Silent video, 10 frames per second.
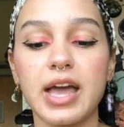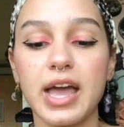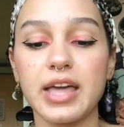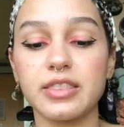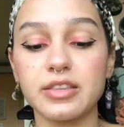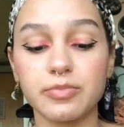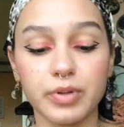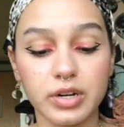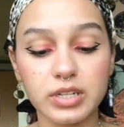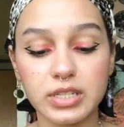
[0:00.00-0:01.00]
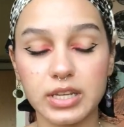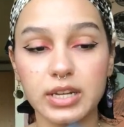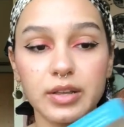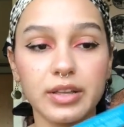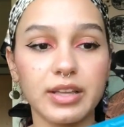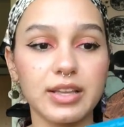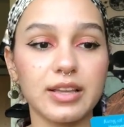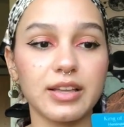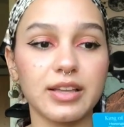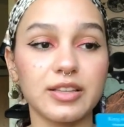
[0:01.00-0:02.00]
And this person
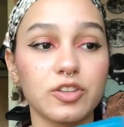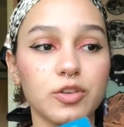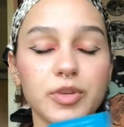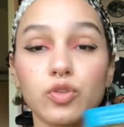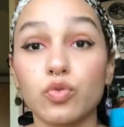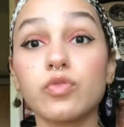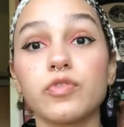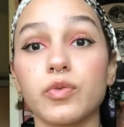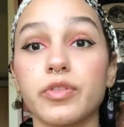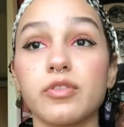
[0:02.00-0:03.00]
is going to be truthful with you.